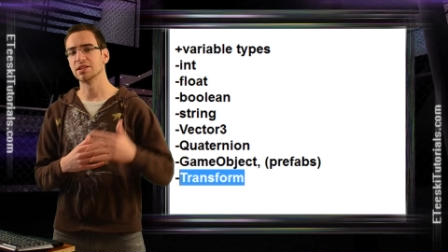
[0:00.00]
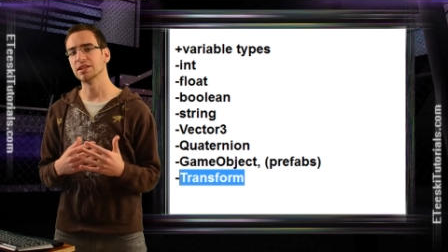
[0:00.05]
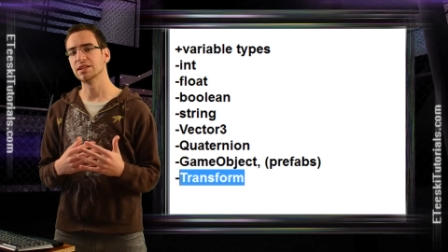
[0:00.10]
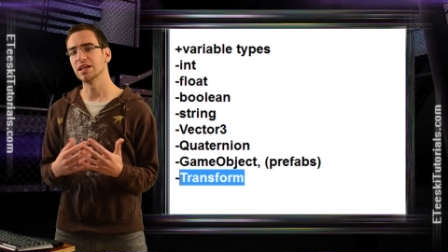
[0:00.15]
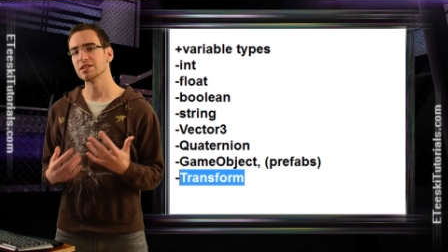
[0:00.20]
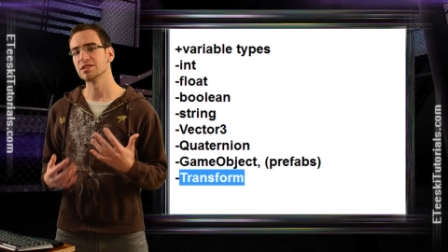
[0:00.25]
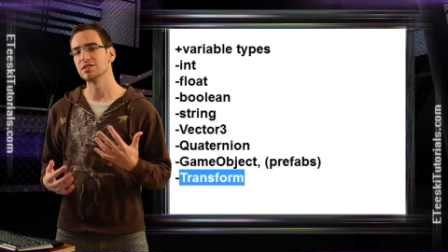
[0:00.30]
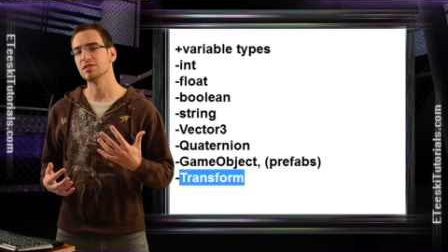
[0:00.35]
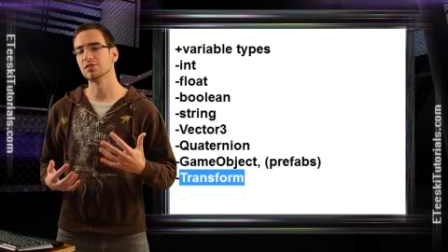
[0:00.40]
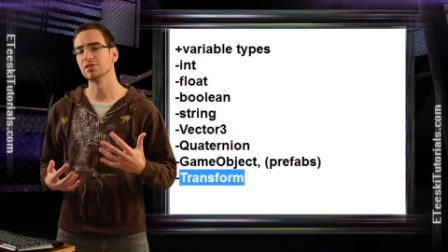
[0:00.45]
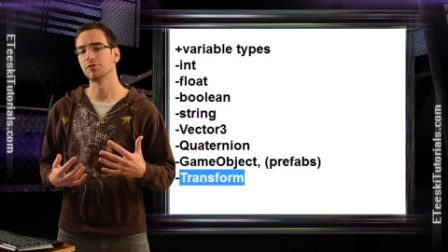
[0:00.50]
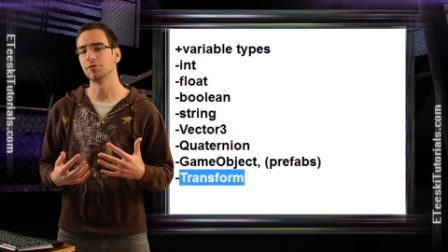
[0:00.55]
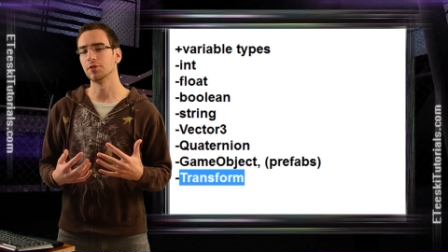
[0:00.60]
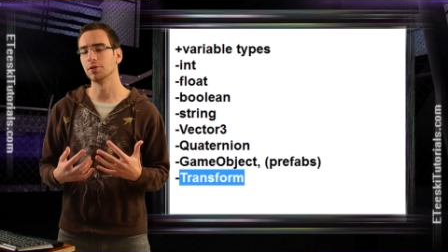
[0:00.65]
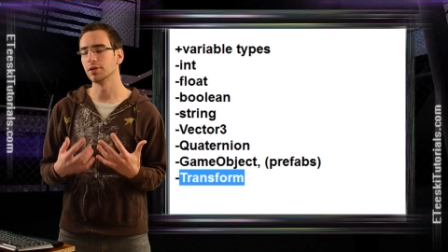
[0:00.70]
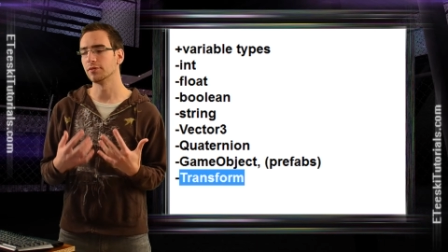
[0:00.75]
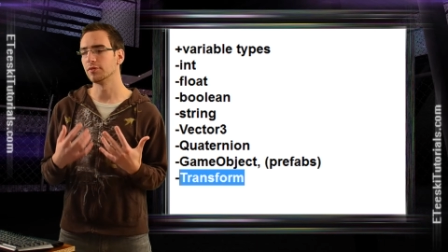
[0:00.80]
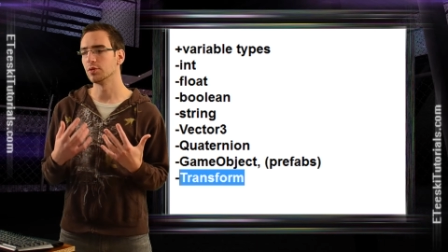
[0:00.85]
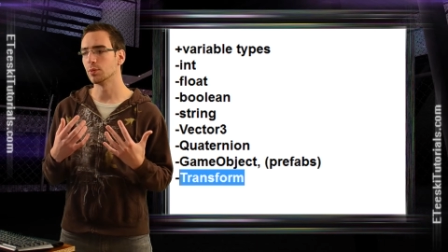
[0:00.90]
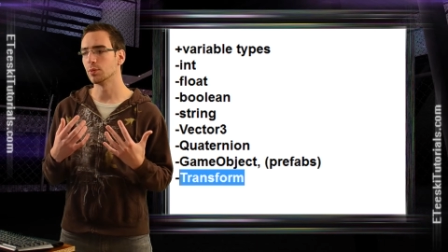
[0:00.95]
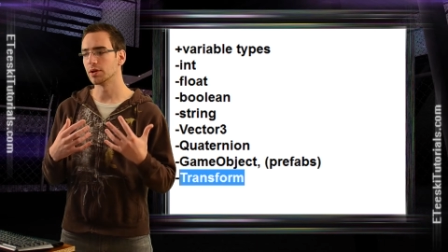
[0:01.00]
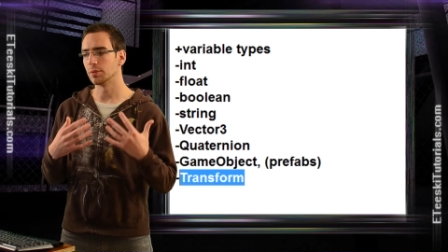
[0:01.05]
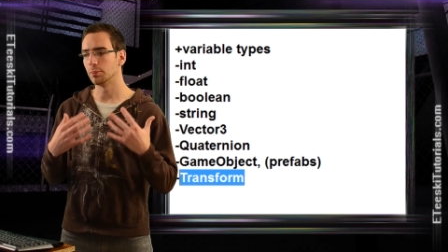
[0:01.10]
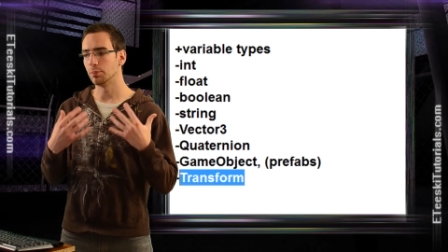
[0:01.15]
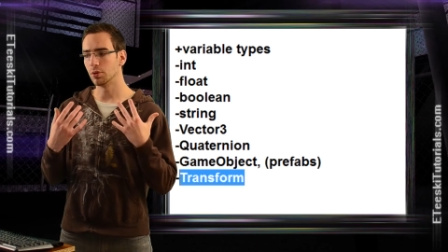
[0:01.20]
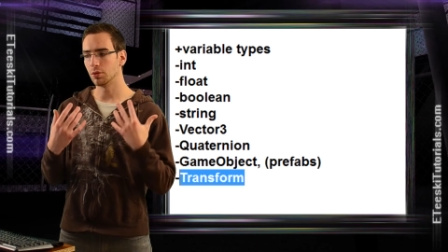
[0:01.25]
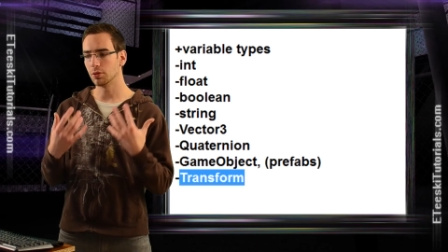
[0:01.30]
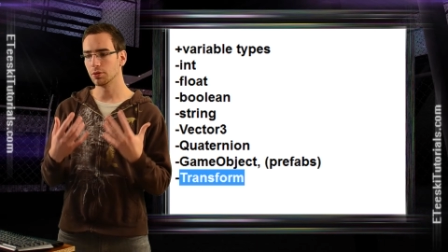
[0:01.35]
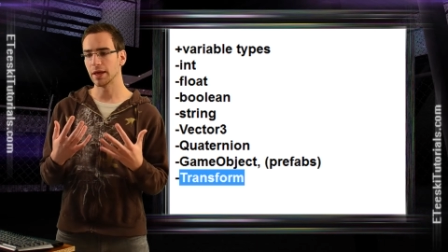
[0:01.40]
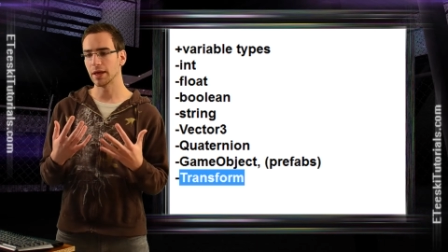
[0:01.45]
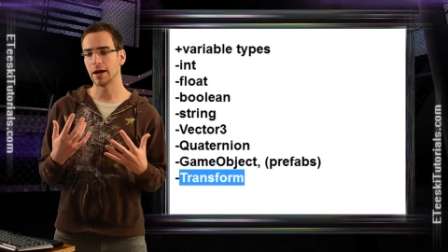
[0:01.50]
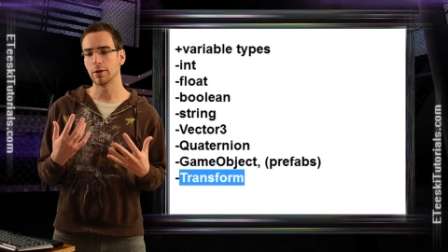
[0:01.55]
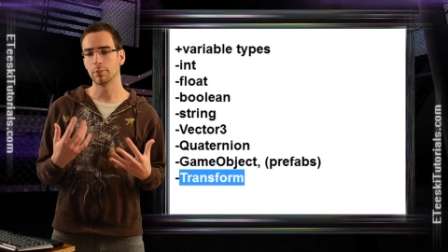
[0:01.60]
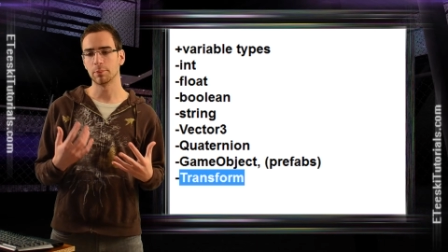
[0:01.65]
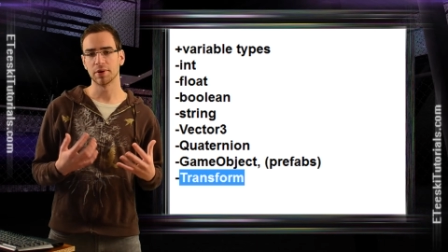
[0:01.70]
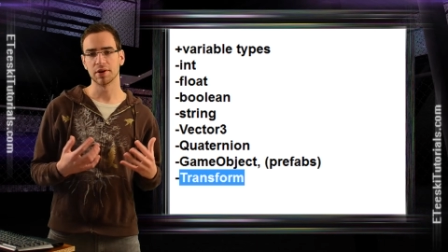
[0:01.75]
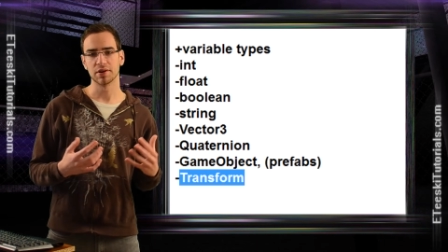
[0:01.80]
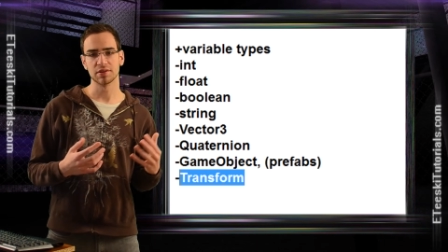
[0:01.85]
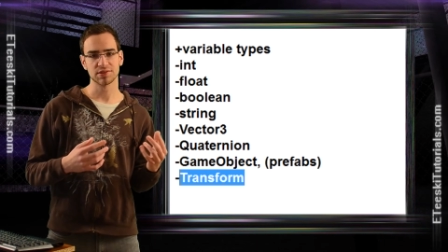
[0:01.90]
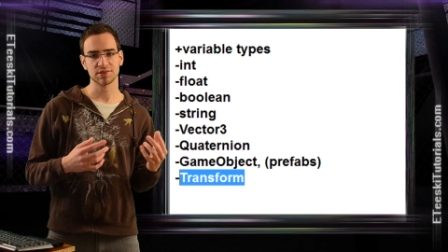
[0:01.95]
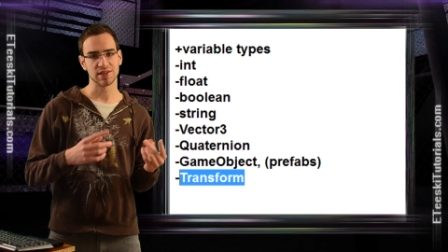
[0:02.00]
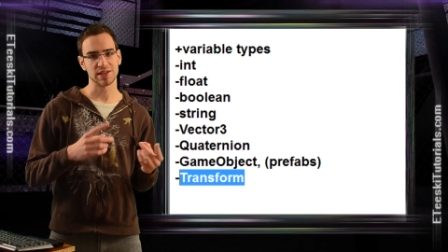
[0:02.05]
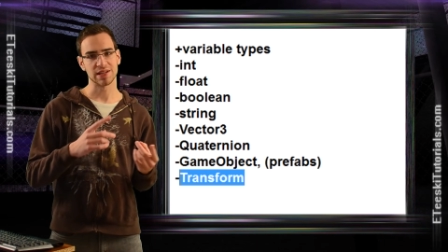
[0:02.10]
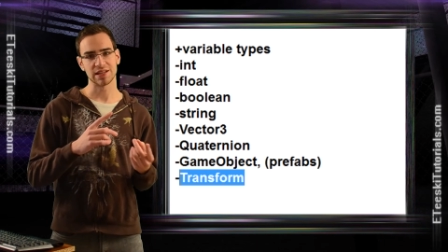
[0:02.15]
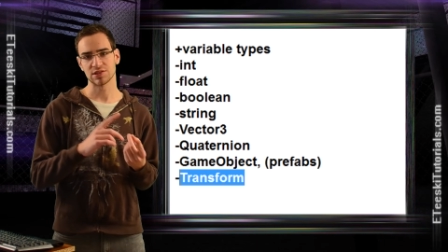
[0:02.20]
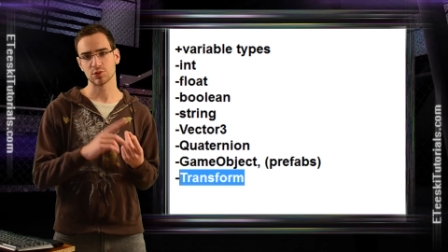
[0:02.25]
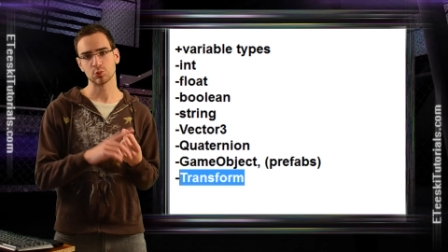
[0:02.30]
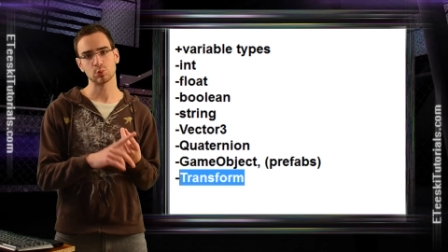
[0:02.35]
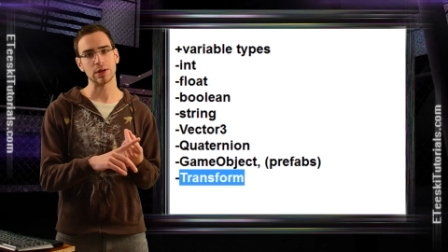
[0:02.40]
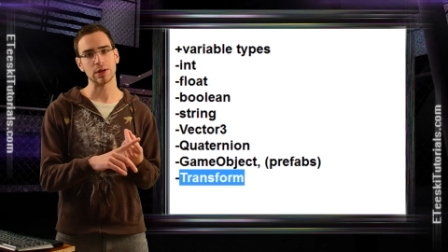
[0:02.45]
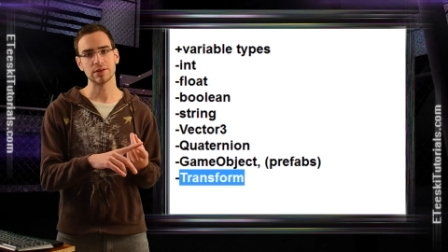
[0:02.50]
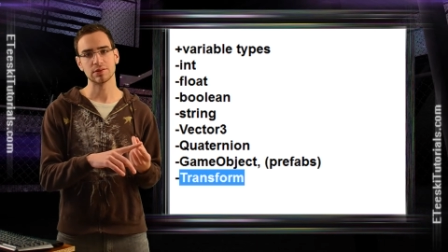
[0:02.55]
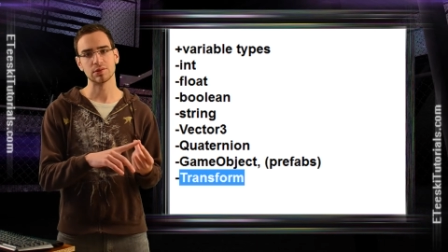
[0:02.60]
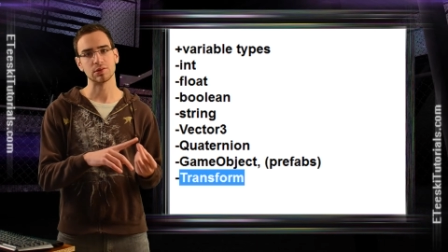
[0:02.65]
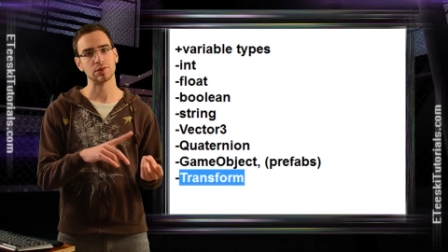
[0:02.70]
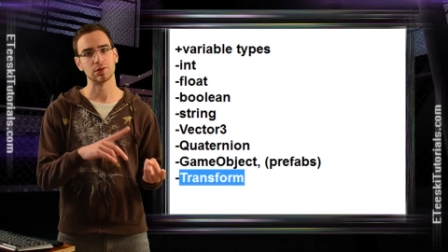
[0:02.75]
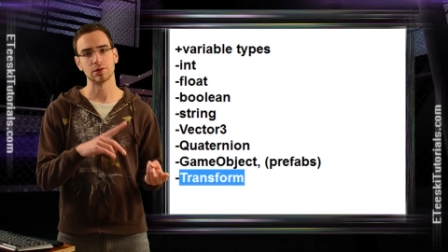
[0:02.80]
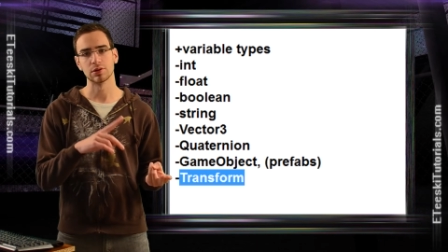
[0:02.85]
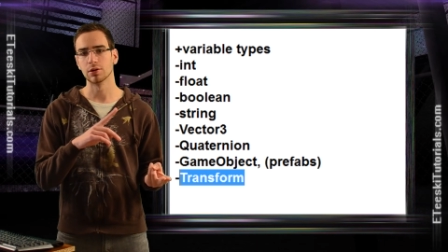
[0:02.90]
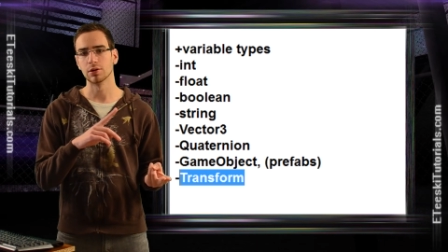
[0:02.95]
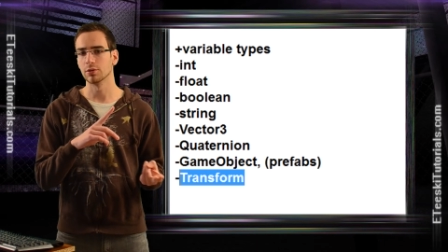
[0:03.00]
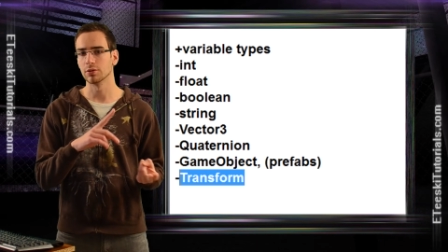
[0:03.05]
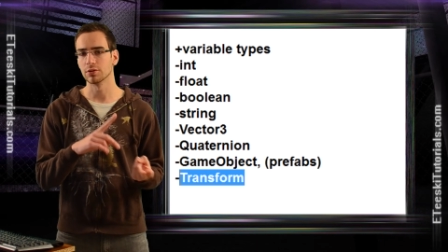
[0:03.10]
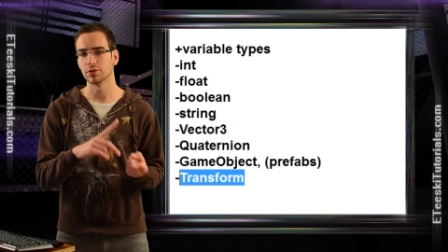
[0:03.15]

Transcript: and that's useful if you want to pull out parts like its render